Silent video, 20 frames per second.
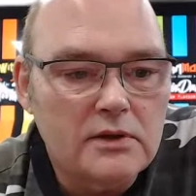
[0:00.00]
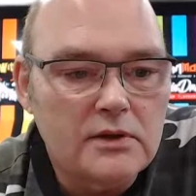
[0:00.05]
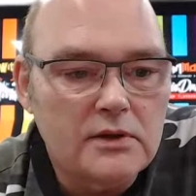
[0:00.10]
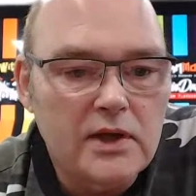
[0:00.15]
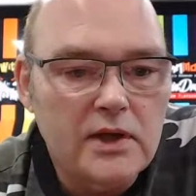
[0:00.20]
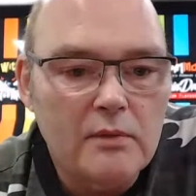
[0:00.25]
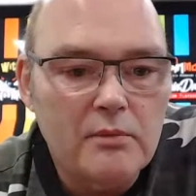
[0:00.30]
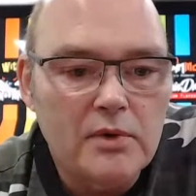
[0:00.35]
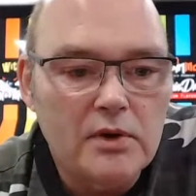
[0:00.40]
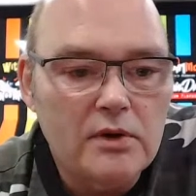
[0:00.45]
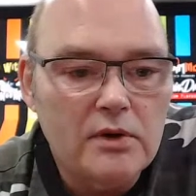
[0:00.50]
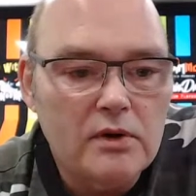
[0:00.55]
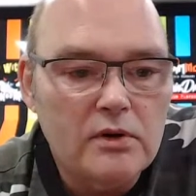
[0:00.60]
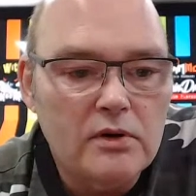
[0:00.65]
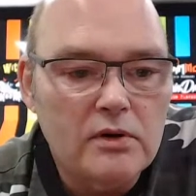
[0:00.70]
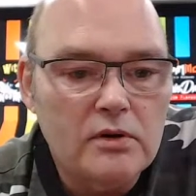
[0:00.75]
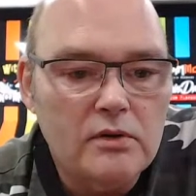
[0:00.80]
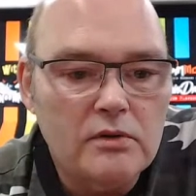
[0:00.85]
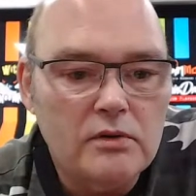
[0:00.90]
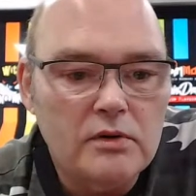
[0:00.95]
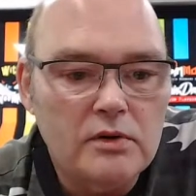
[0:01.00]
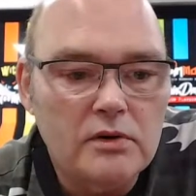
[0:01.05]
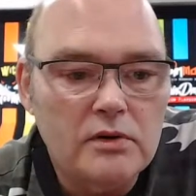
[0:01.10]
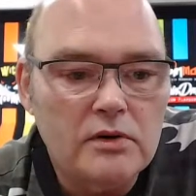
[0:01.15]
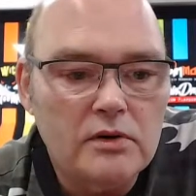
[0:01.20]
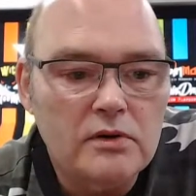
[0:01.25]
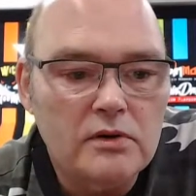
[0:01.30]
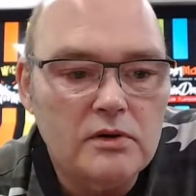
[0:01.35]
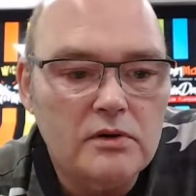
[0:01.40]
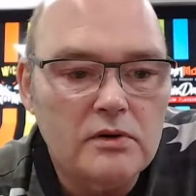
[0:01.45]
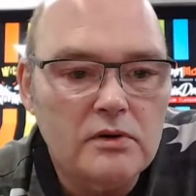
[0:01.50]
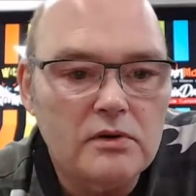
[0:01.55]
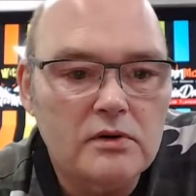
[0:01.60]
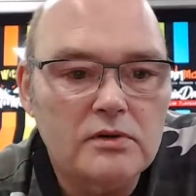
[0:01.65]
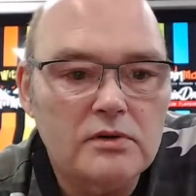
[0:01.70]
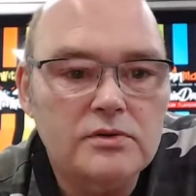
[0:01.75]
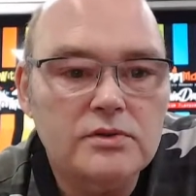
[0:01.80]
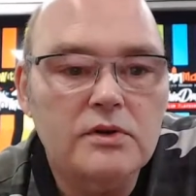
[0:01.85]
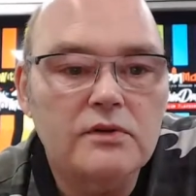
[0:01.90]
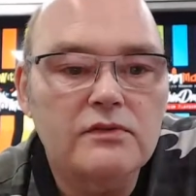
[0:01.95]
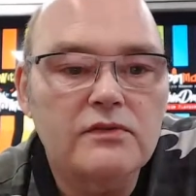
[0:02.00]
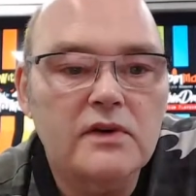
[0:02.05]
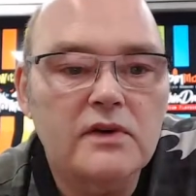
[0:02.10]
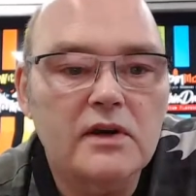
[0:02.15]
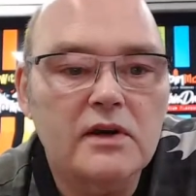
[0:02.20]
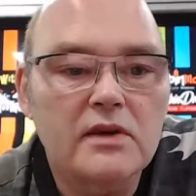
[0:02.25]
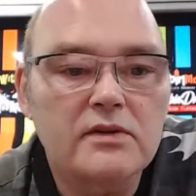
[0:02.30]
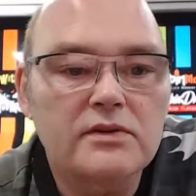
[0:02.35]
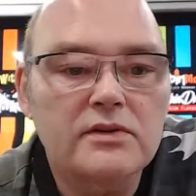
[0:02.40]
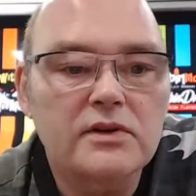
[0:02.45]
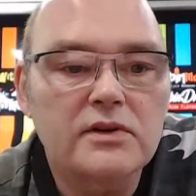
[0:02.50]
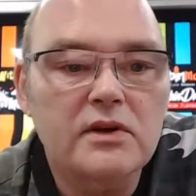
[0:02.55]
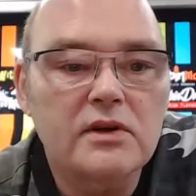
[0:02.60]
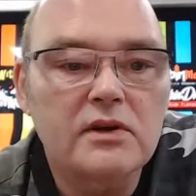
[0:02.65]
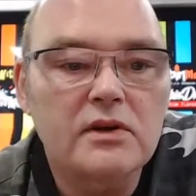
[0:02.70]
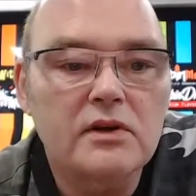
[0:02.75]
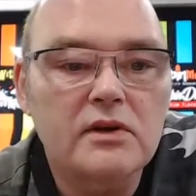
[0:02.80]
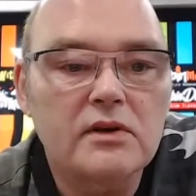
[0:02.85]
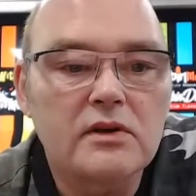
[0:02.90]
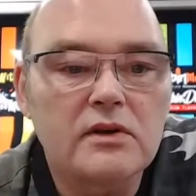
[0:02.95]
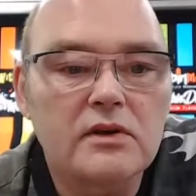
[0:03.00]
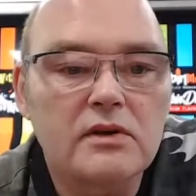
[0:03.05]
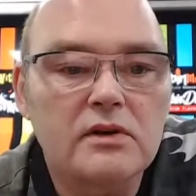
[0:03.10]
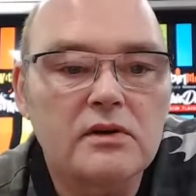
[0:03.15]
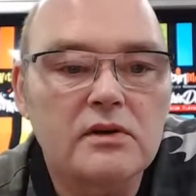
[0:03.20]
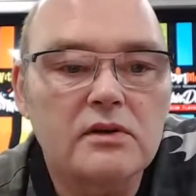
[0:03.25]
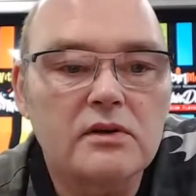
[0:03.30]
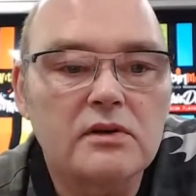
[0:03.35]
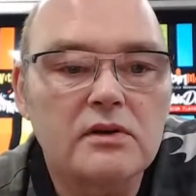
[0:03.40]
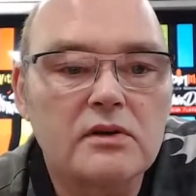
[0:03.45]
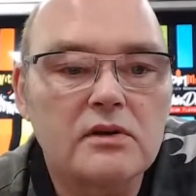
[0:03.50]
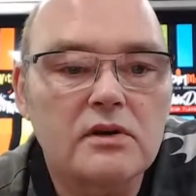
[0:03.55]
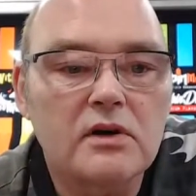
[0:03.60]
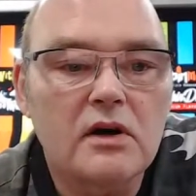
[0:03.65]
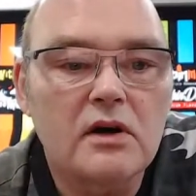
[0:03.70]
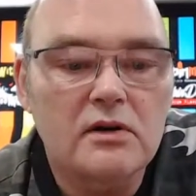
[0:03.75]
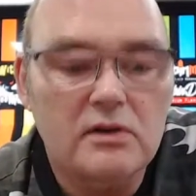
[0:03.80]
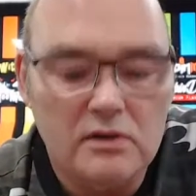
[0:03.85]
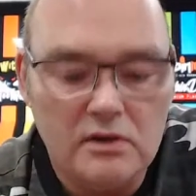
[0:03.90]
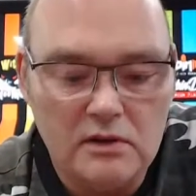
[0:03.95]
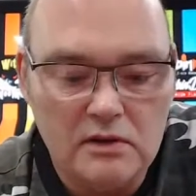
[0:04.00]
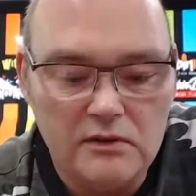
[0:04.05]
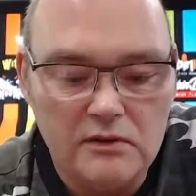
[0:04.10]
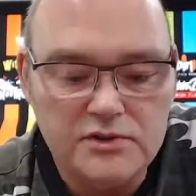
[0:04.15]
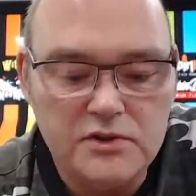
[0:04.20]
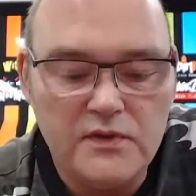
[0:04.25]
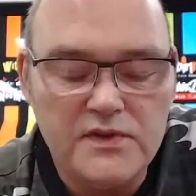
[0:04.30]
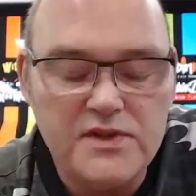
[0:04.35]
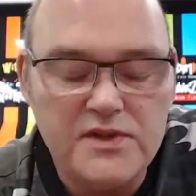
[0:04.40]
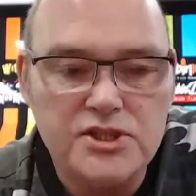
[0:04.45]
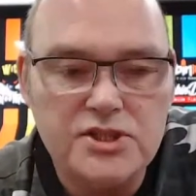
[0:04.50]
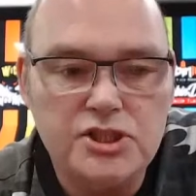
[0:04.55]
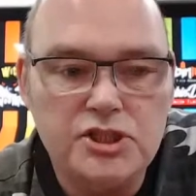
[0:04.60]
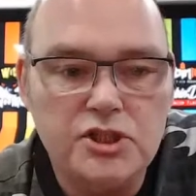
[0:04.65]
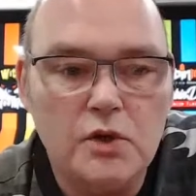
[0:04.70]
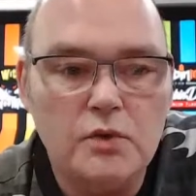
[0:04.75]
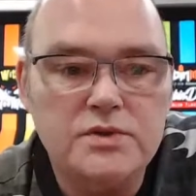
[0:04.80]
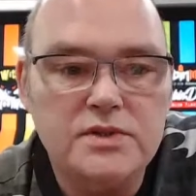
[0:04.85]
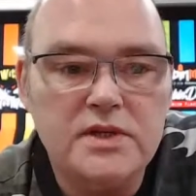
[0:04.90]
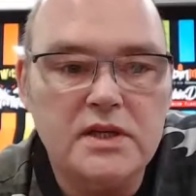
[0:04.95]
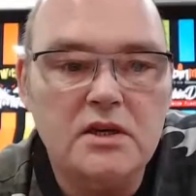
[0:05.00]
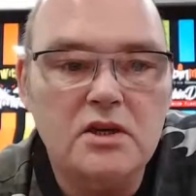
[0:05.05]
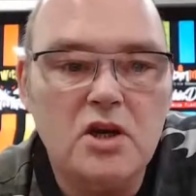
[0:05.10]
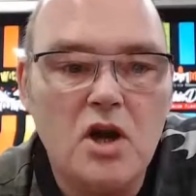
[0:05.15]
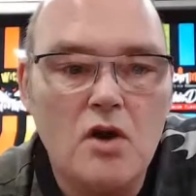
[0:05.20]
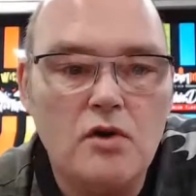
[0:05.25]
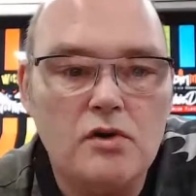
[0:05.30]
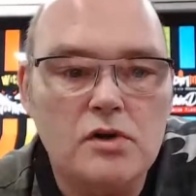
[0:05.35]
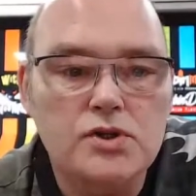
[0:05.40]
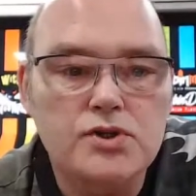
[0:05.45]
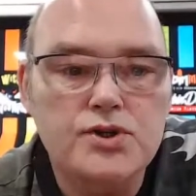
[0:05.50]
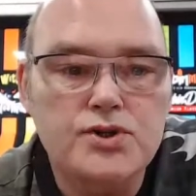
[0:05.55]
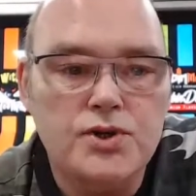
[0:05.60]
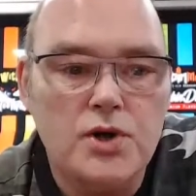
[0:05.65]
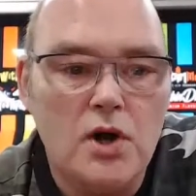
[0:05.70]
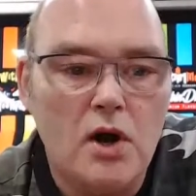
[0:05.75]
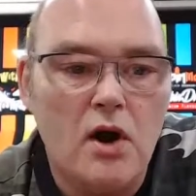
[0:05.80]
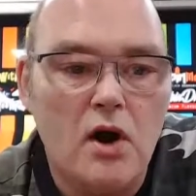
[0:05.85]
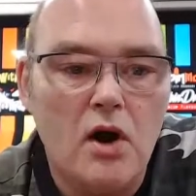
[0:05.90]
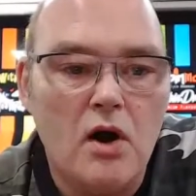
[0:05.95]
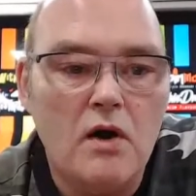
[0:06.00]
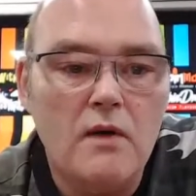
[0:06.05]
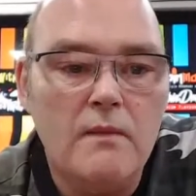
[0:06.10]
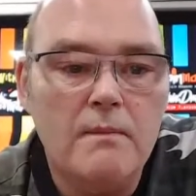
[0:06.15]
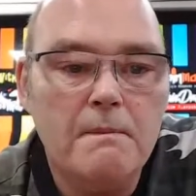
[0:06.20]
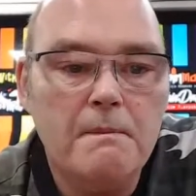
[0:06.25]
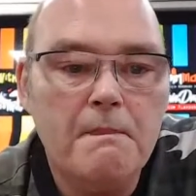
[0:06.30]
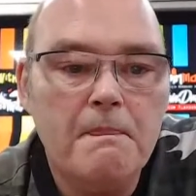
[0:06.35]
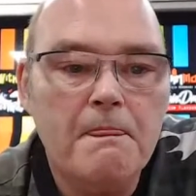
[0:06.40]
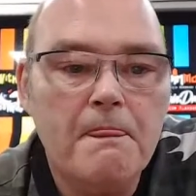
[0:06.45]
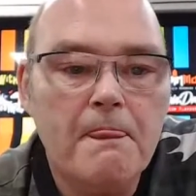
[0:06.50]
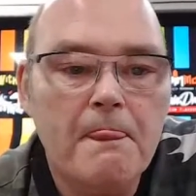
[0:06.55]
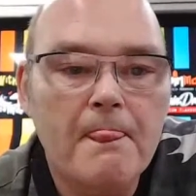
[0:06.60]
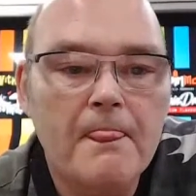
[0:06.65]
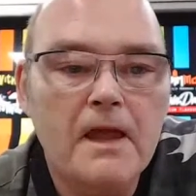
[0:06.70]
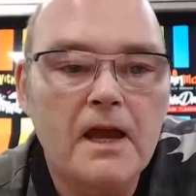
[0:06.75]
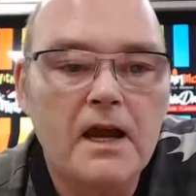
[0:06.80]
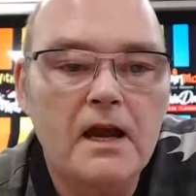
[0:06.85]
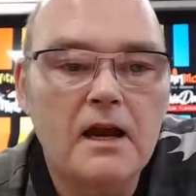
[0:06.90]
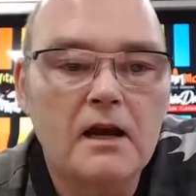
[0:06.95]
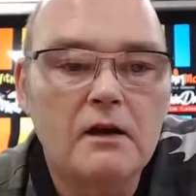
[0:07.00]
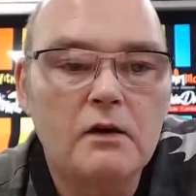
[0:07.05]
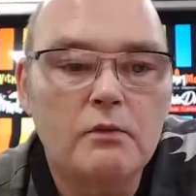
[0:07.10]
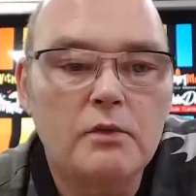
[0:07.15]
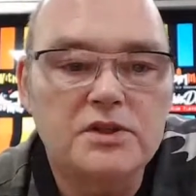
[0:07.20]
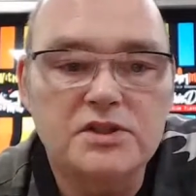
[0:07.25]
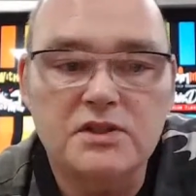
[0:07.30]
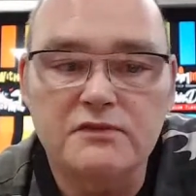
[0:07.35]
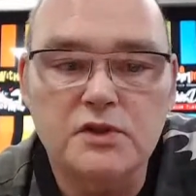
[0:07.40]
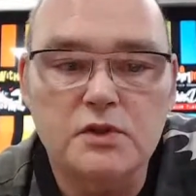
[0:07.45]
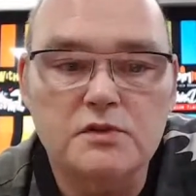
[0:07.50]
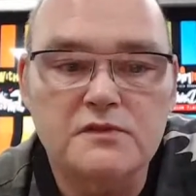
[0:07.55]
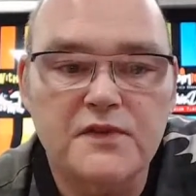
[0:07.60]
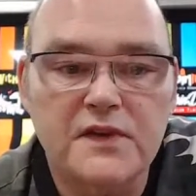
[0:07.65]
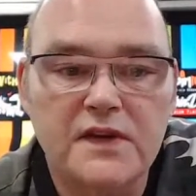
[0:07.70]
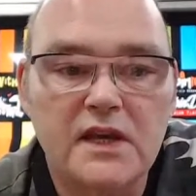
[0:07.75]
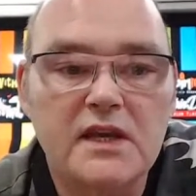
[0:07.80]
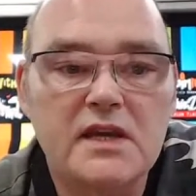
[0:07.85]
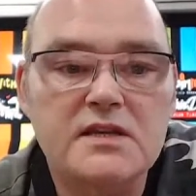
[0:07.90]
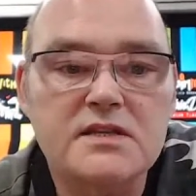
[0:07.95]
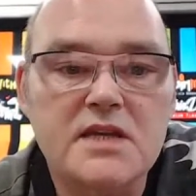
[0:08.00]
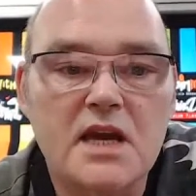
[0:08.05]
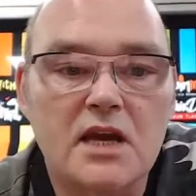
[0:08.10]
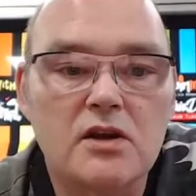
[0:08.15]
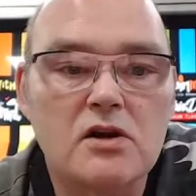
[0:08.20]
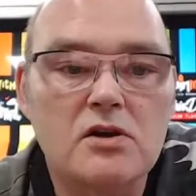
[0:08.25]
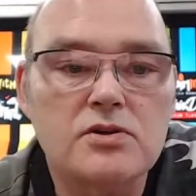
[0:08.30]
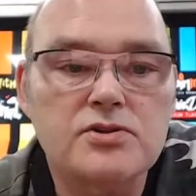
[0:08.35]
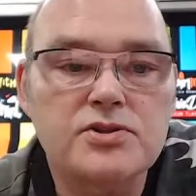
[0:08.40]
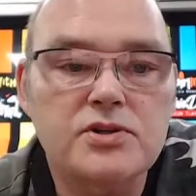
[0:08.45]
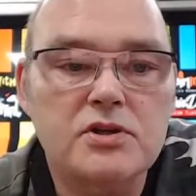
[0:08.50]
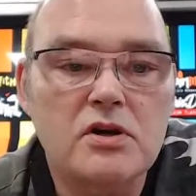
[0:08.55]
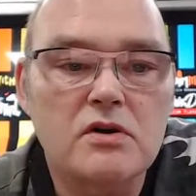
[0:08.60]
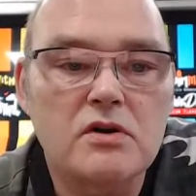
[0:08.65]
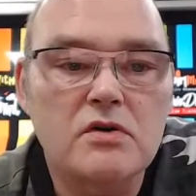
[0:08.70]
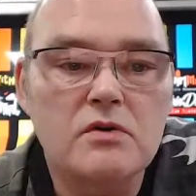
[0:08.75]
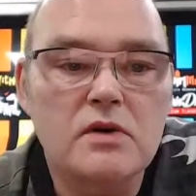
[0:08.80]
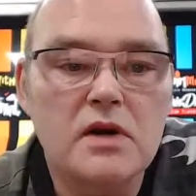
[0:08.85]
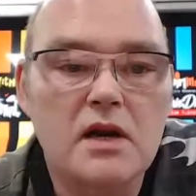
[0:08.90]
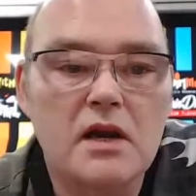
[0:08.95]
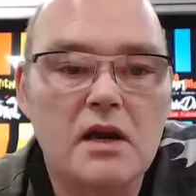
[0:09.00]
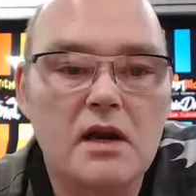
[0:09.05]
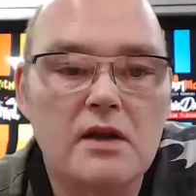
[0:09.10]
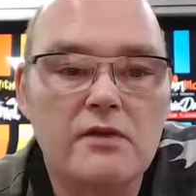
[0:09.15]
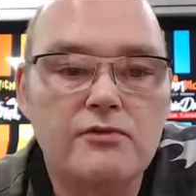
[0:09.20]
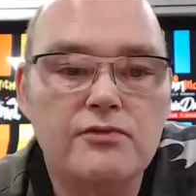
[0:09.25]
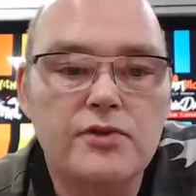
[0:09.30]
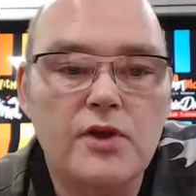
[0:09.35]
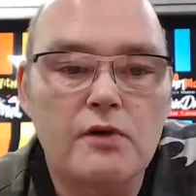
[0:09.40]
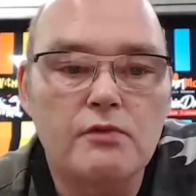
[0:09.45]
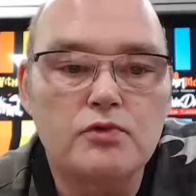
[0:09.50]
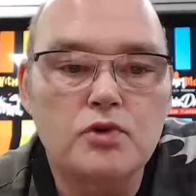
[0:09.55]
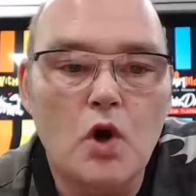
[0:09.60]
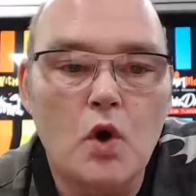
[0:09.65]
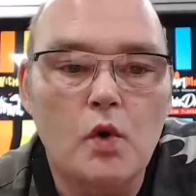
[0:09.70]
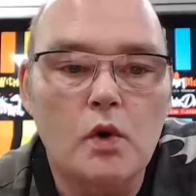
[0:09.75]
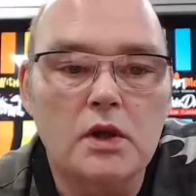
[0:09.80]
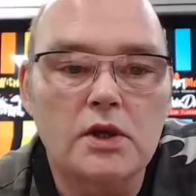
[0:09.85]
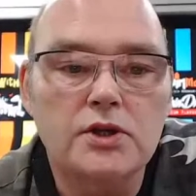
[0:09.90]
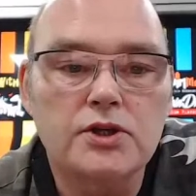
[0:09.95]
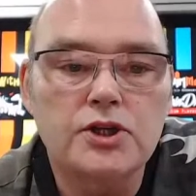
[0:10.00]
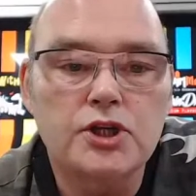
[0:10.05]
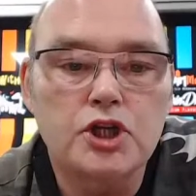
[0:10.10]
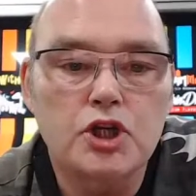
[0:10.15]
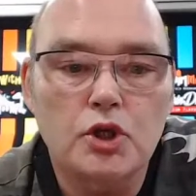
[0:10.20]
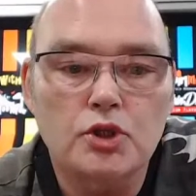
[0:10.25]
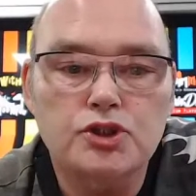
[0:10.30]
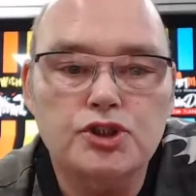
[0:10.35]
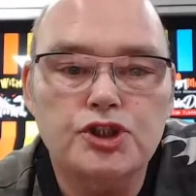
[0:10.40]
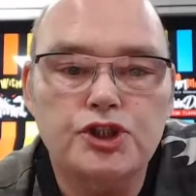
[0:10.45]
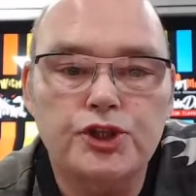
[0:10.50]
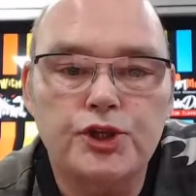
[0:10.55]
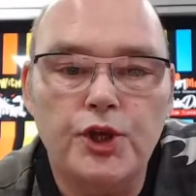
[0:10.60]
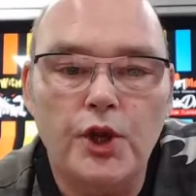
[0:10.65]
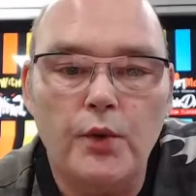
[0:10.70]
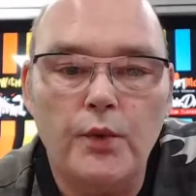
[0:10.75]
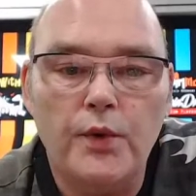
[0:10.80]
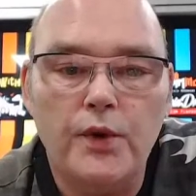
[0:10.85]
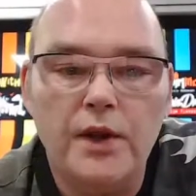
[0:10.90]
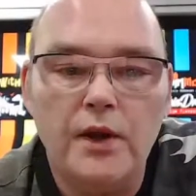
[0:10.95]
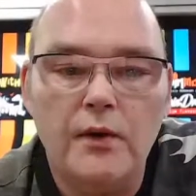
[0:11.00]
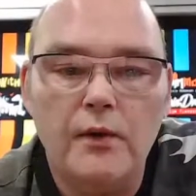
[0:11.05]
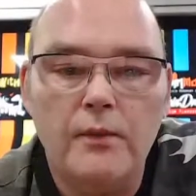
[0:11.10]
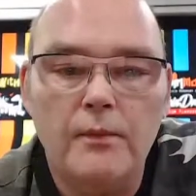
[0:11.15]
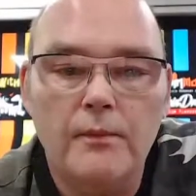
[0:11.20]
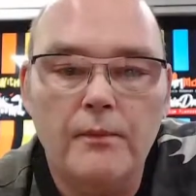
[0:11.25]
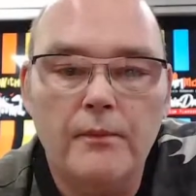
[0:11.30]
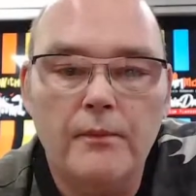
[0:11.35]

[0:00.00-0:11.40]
Demo. If I say Corel. So this is using CorelDraw, which I've used for years, and also the Roland Cut Studio.